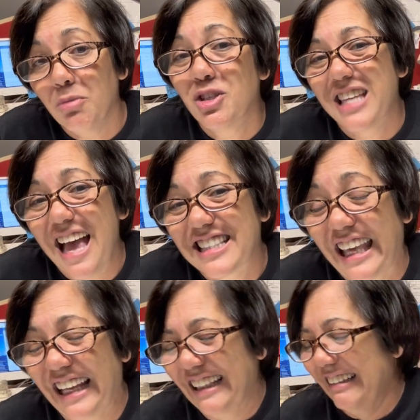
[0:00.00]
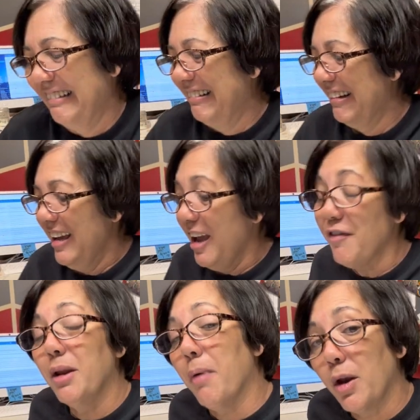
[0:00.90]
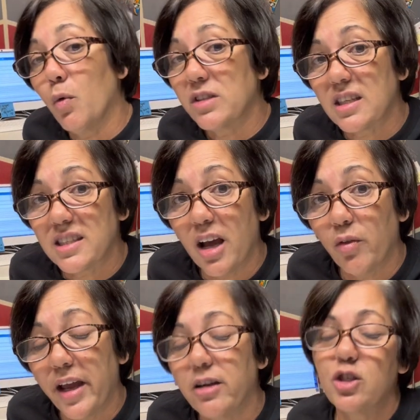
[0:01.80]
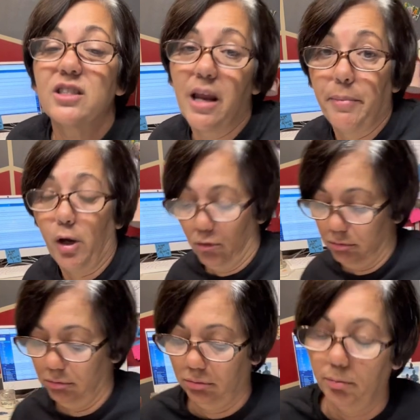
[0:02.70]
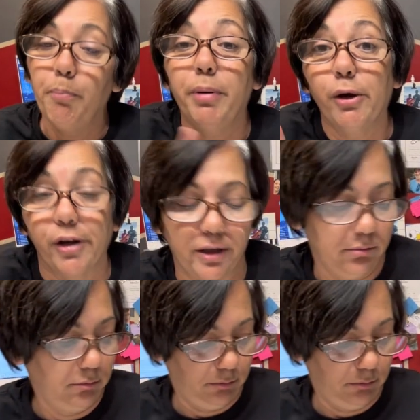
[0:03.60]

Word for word: I'm just asking. If anybody wants to sell theirs, just let me know. Period.